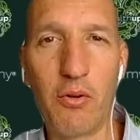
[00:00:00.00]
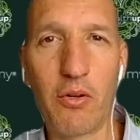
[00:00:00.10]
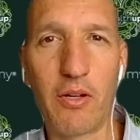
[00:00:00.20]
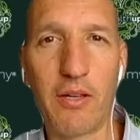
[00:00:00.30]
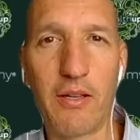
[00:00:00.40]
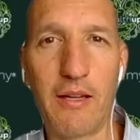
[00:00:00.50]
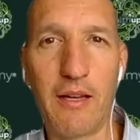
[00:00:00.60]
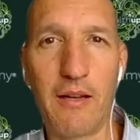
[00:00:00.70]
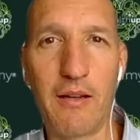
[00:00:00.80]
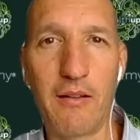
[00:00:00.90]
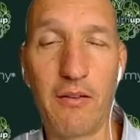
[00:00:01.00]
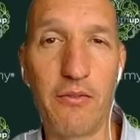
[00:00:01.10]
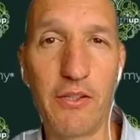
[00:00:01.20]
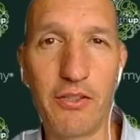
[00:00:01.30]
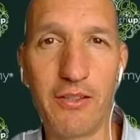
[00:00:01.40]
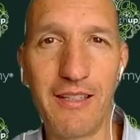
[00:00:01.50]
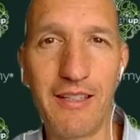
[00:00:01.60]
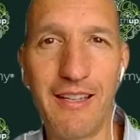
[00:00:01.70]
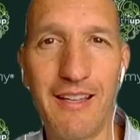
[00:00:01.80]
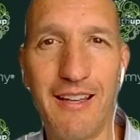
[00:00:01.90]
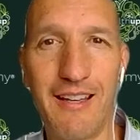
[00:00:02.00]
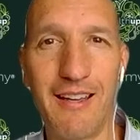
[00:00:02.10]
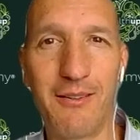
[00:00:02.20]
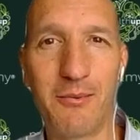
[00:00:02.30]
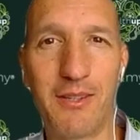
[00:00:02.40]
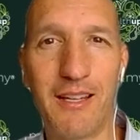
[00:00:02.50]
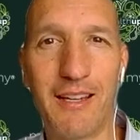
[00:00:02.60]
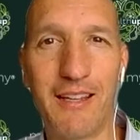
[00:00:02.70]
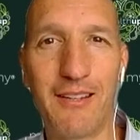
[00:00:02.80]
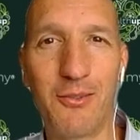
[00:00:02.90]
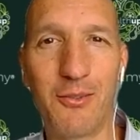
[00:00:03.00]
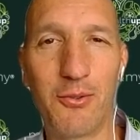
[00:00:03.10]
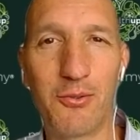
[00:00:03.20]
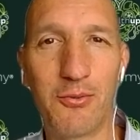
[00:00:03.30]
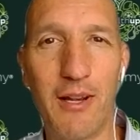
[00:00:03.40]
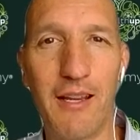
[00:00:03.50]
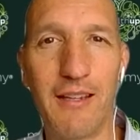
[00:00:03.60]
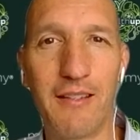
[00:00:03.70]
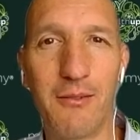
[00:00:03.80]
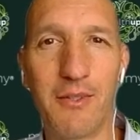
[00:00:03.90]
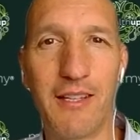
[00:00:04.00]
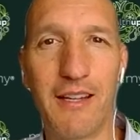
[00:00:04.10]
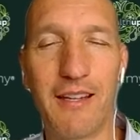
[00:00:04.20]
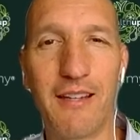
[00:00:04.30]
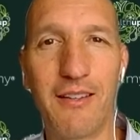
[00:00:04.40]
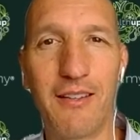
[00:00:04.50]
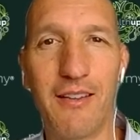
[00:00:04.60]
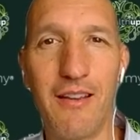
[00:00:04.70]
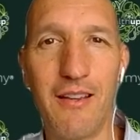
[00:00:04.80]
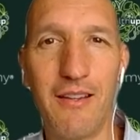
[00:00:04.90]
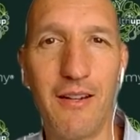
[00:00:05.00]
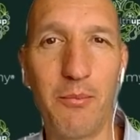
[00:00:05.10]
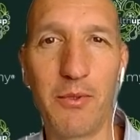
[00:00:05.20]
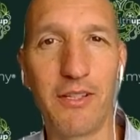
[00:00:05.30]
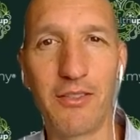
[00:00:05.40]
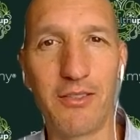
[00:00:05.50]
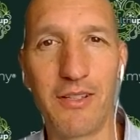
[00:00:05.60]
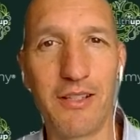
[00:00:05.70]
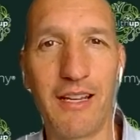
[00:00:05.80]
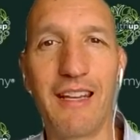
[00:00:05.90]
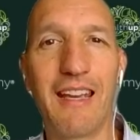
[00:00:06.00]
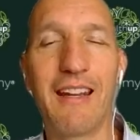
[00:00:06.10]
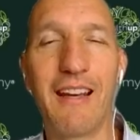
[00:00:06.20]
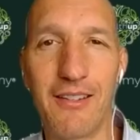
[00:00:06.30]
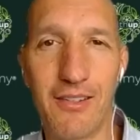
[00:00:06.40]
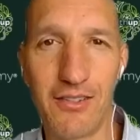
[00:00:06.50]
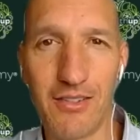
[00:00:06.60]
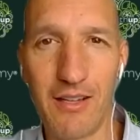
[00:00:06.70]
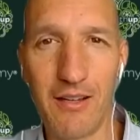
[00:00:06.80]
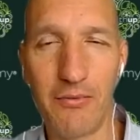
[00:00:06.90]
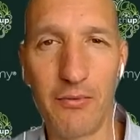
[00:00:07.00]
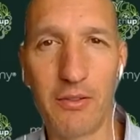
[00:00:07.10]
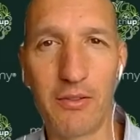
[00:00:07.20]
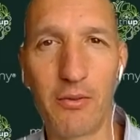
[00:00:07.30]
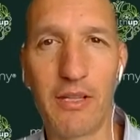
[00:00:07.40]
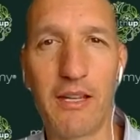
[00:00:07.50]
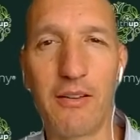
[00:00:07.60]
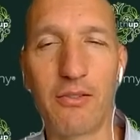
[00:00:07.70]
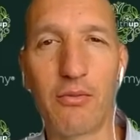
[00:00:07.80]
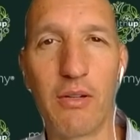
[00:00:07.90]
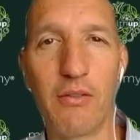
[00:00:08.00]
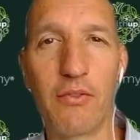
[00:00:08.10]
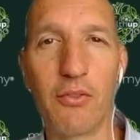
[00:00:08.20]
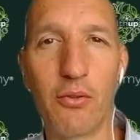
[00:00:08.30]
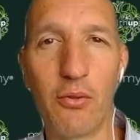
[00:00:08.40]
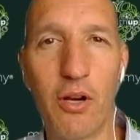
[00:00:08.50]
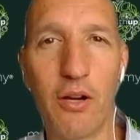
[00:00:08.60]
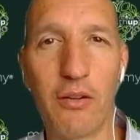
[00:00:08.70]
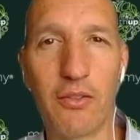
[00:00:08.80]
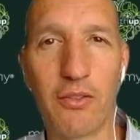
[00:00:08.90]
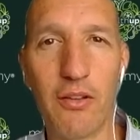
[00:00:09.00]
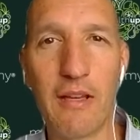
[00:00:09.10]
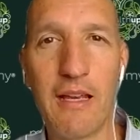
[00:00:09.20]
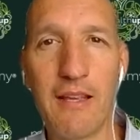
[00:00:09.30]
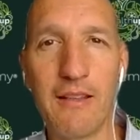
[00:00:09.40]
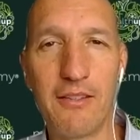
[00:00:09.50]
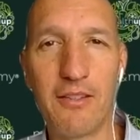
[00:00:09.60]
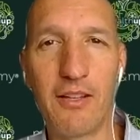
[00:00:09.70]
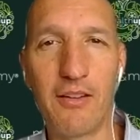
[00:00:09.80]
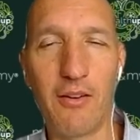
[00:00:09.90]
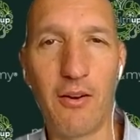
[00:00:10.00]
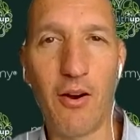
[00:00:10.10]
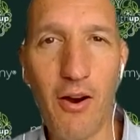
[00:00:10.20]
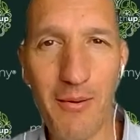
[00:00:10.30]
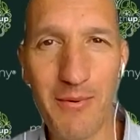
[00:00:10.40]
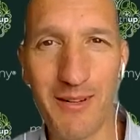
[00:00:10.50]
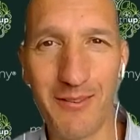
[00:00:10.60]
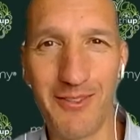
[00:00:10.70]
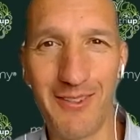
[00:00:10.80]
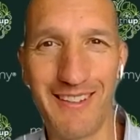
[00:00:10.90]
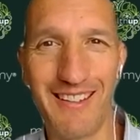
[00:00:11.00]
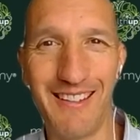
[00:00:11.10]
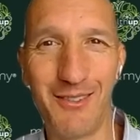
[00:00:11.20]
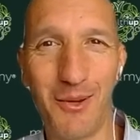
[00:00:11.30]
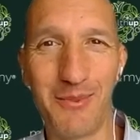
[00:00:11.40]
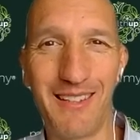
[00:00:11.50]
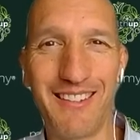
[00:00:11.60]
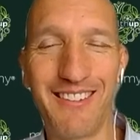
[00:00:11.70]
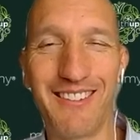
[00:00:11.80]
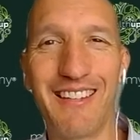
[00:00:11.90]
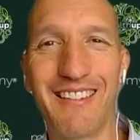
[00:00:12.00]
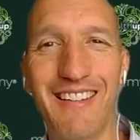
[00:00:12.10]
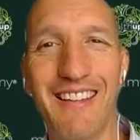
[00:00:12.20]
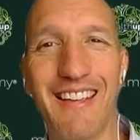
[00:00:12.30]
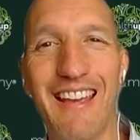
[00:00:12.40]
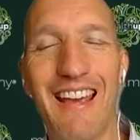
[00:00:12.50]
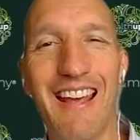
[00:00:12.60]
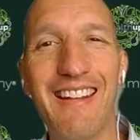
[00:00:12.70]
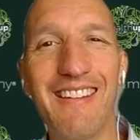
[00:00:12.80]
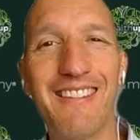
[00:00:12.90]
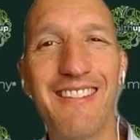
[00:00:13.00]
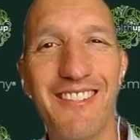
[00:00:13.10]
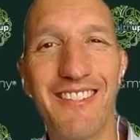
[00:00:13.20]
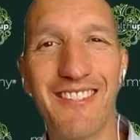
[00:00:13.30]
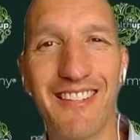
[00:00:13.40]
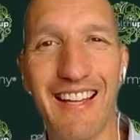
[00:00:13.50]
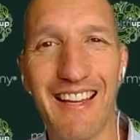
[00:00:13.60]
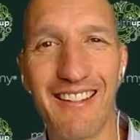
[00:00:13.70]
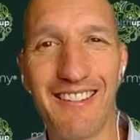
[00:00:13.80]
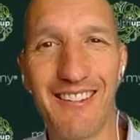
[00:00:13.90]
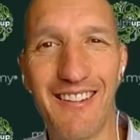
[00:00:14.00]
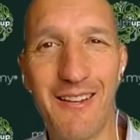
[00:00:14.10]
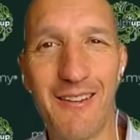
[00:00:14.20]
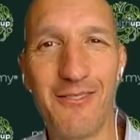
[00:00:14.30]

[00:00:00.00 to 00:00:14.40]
work efficiently and without getting too strained and without getting potentially getting headaches from just looking at a screen for too long. So there's an eye benefit in adopting this technique, and in addition to that,